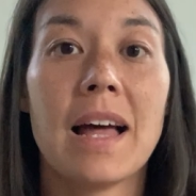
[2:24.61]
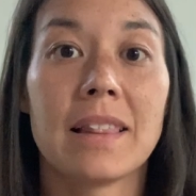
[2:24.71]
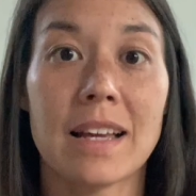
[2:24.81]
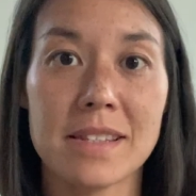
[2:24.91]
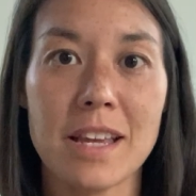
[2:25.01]

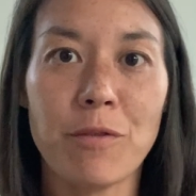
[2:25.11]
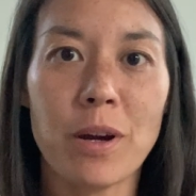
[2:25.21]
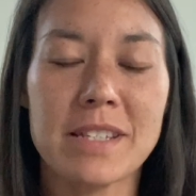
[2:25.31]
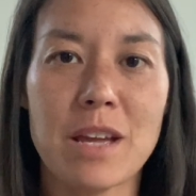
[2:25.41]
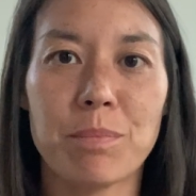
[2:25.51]
Let's say, for
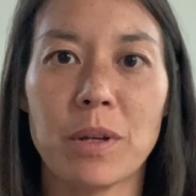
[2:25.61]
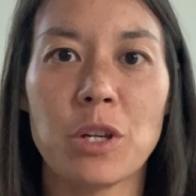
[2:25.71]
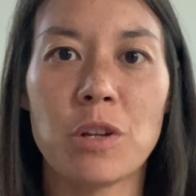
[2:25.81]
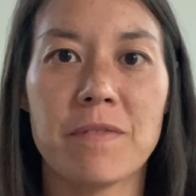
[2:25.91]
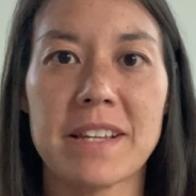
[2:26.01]
example,
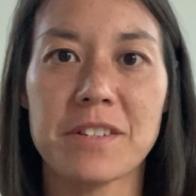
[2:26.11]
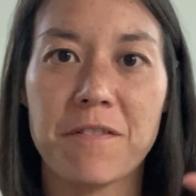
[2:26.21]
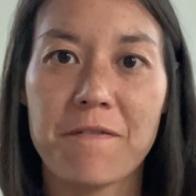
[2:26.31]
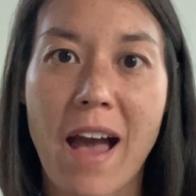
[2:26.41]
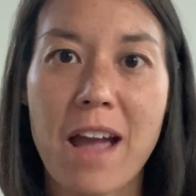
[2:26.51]
you invest
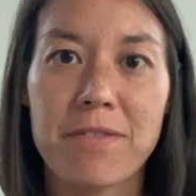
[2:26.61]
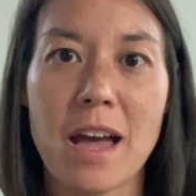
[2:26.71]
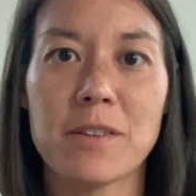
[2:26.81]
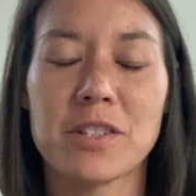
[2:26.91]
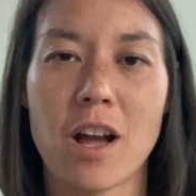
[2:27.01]

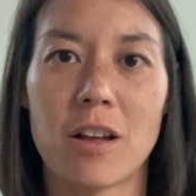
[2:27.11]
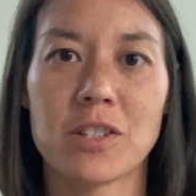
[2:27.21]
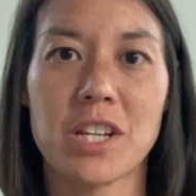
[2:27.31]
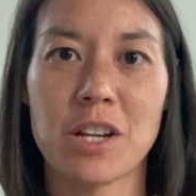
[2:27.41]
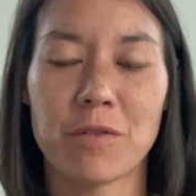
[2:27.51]

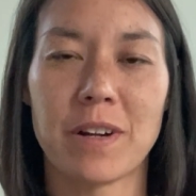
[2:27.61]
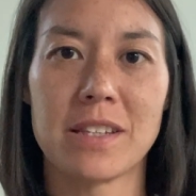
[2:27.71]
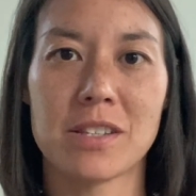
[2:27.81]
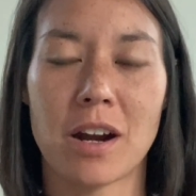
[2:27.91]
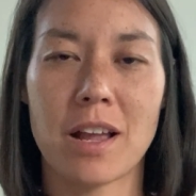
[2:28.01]
$5,000 in your
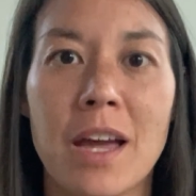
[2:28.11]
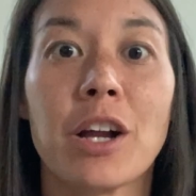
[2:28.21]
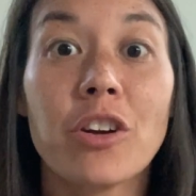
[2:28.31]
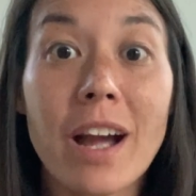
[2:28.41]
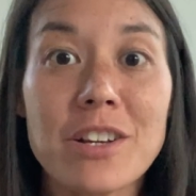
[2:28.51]
friend's startup.
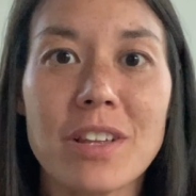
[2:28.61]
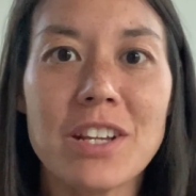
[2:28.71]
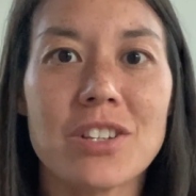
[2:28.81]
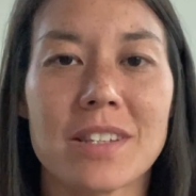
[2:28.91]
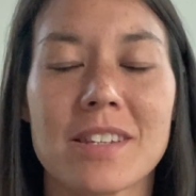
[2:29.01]

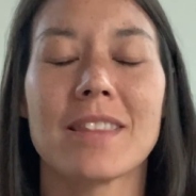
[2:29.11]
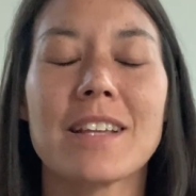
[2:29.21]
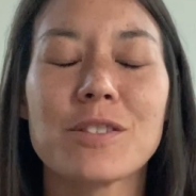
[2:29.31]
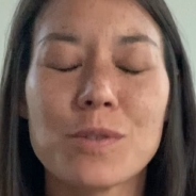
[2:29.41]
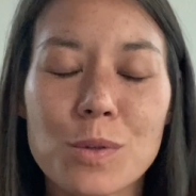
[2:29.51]
Congratulations,
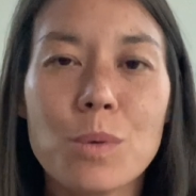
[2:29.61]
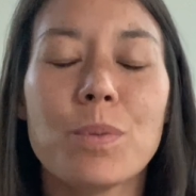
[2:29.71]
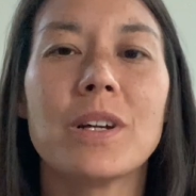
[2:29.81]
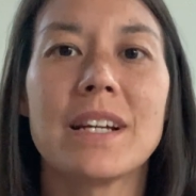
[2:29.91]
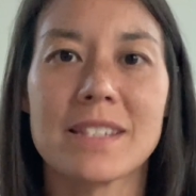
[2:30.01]
that's
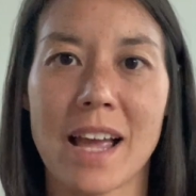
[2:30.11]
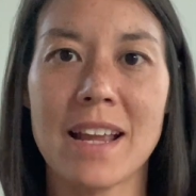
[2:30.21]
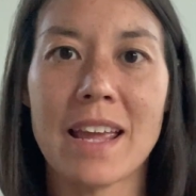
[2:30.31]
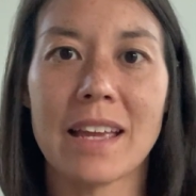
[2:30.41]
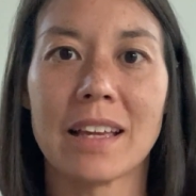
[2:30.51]
super
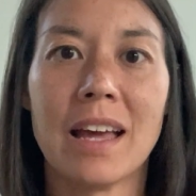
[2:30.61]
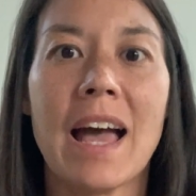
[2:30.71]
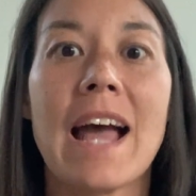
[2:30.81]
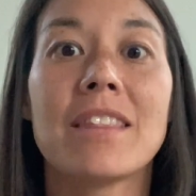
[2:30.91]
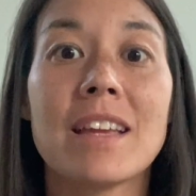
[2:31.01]
exciting.
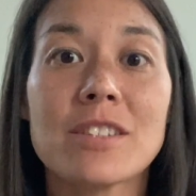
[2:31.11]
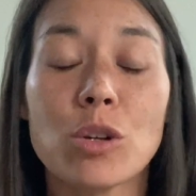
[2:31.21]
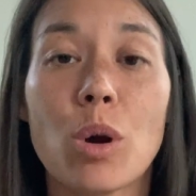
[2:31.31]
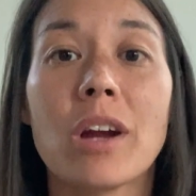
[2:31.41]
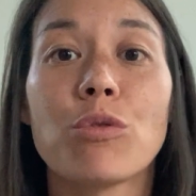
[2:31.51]
And things are
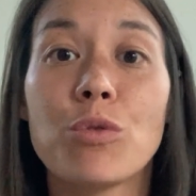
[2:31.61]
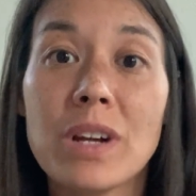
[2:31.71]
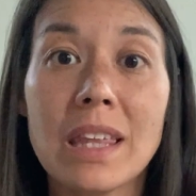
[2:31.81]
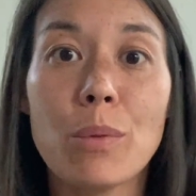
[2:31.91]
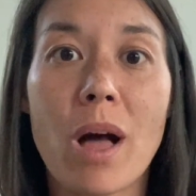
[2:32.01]
going
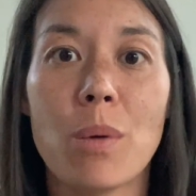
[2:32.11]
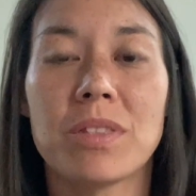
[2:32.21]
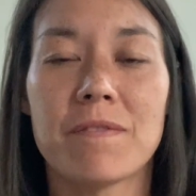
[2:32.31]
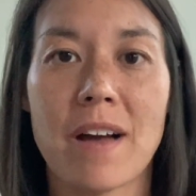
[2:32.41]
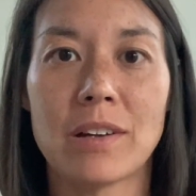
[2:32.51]
really well with
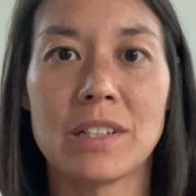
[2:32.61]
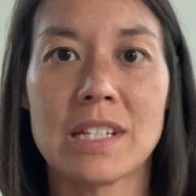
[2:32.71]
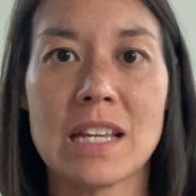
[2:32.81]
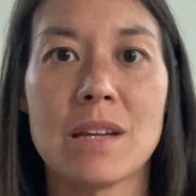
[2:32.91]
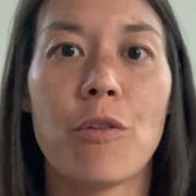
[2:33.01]
the founding
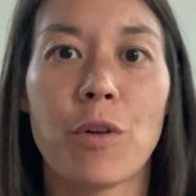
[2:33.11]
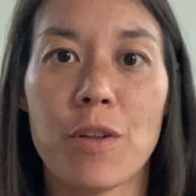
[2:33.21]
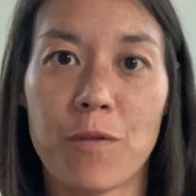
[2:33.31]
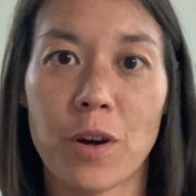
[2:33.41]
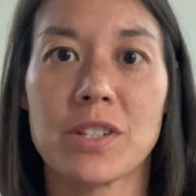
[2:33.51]
team for the
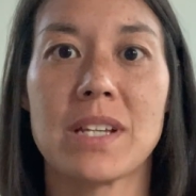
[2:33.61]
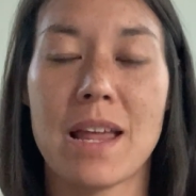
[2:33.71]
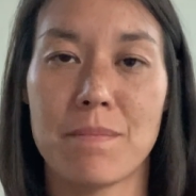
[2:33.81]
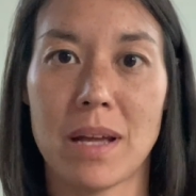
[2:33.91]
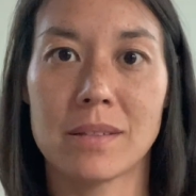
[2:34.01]
first
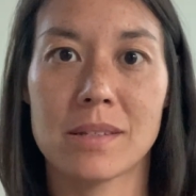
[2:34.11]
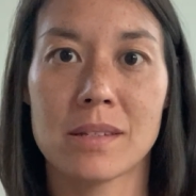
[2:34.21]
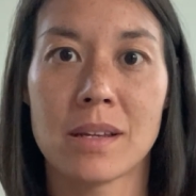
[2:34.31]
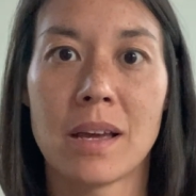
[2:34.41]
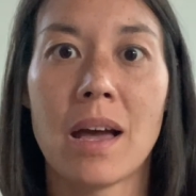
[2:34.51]
10 months.
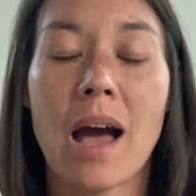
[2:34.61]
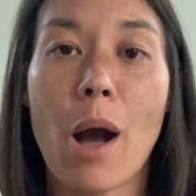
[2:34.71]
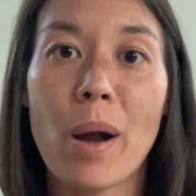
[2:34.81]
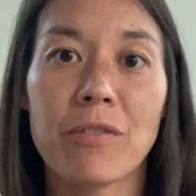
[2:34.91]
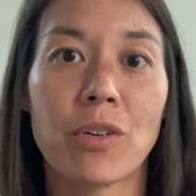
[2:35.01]

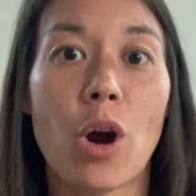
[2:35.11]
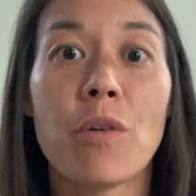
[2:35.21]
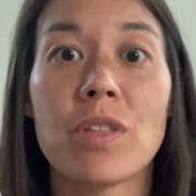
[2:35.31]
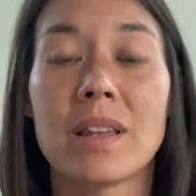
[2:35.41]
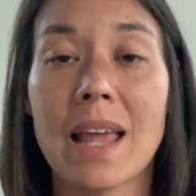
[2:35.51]
However,
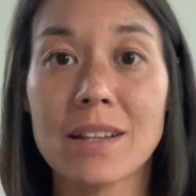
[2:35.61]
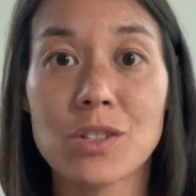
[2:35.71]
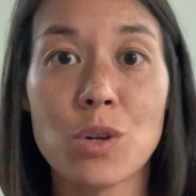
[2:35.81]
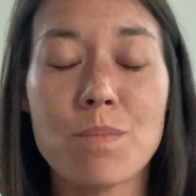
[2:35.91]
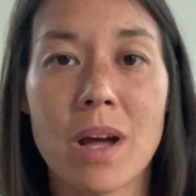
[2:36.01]
over the next
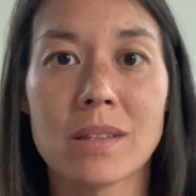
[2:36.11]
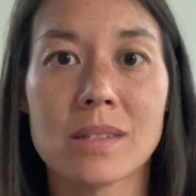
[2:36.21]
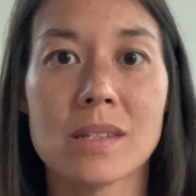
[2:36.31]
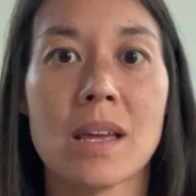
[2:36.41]
2 months,